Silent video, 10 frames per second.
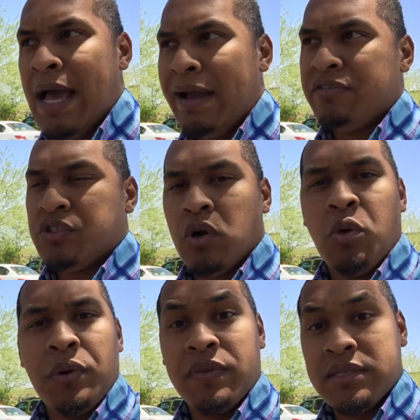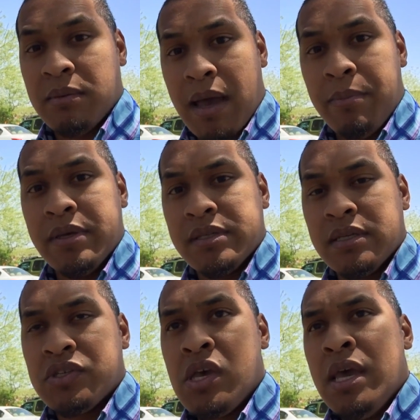I've struggled with this in my
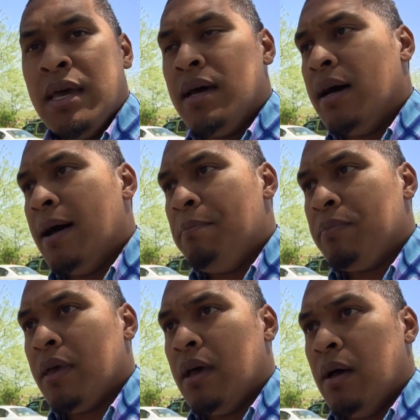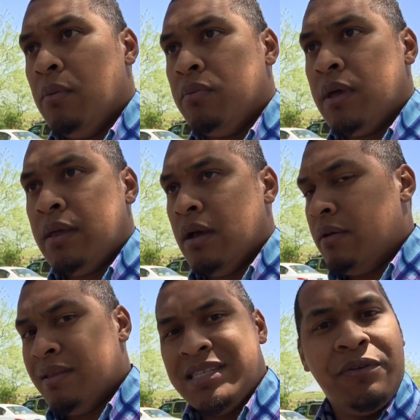business in